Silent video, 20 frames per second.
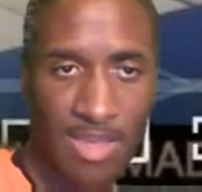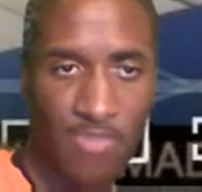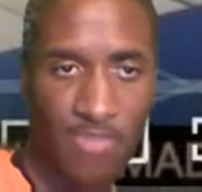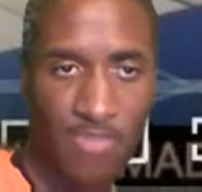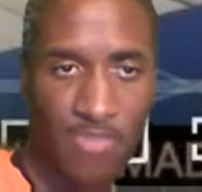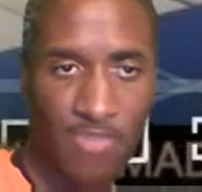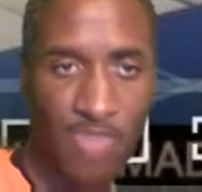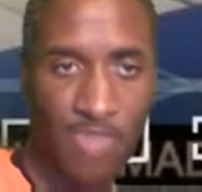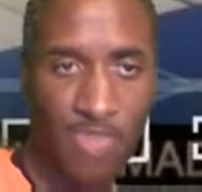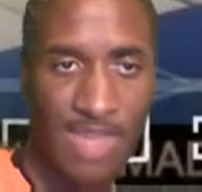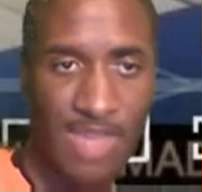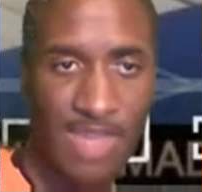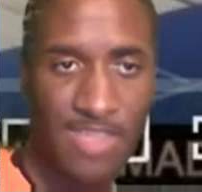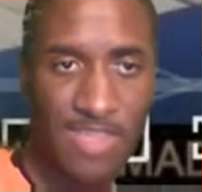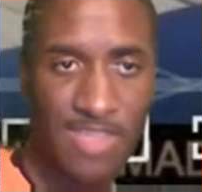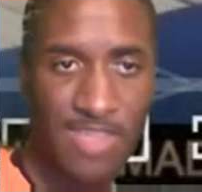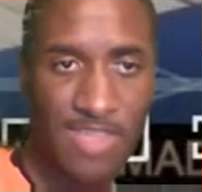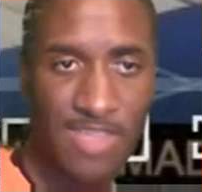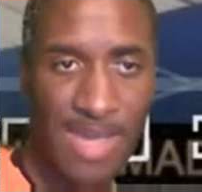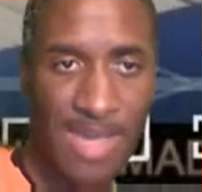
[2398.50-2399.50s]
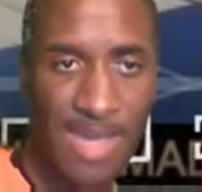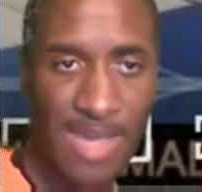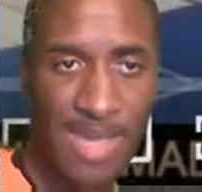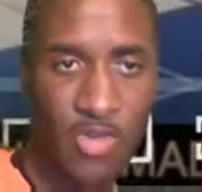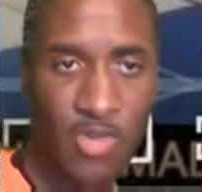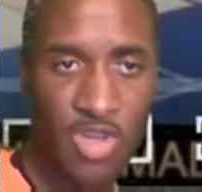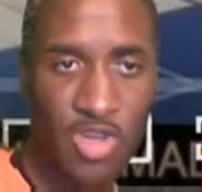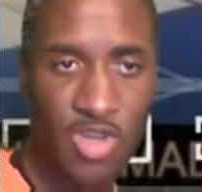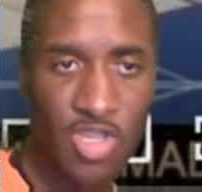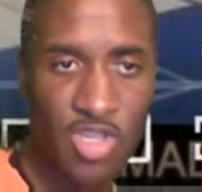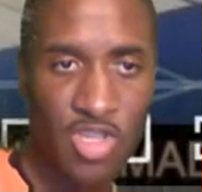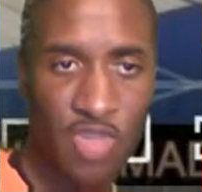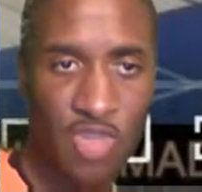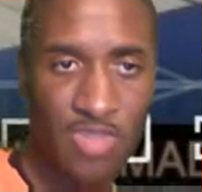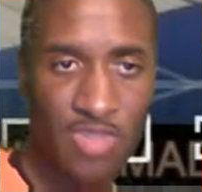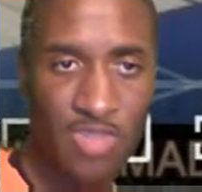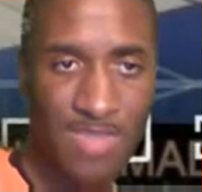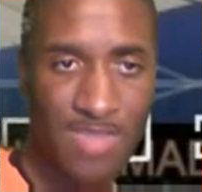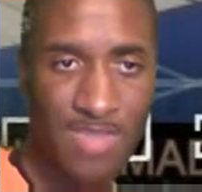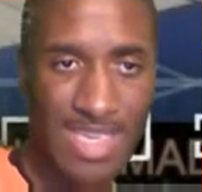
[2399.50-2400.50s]
when we have this backcourt, you don't
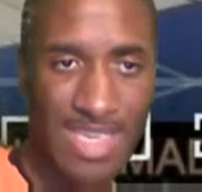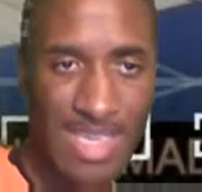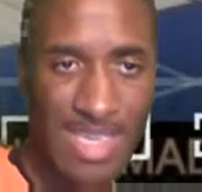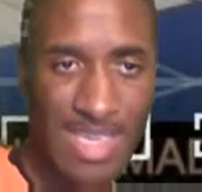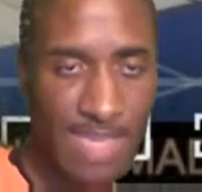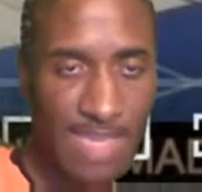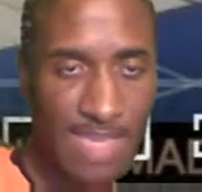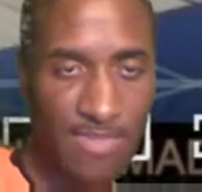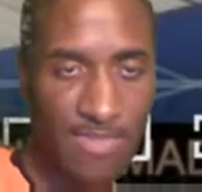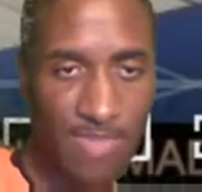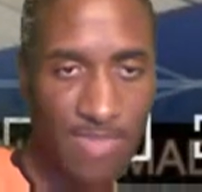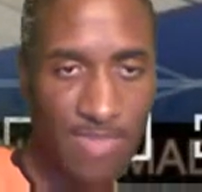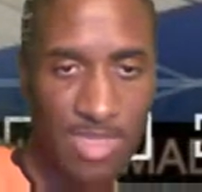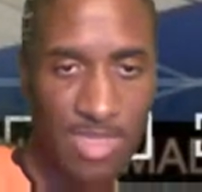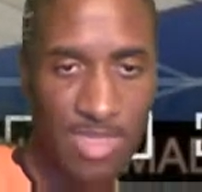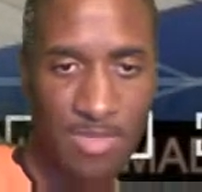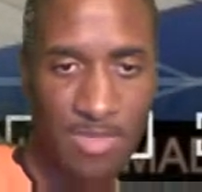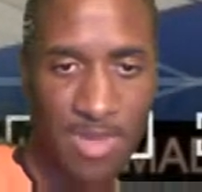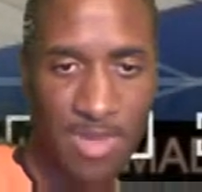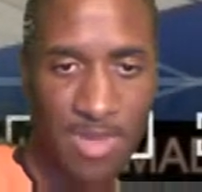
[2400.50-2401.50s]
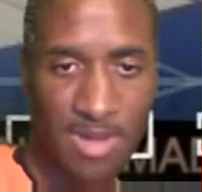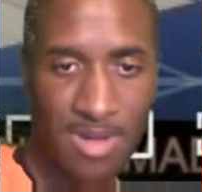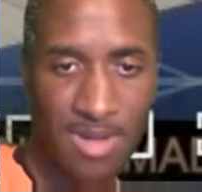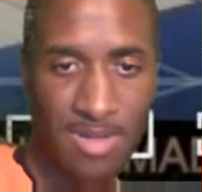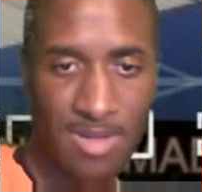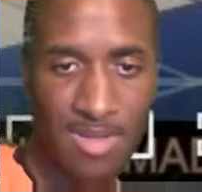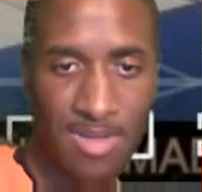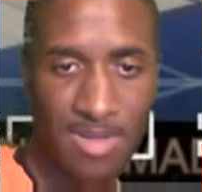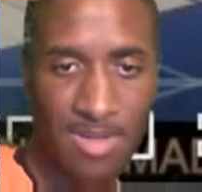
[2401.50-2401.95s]
want to be even with the ball.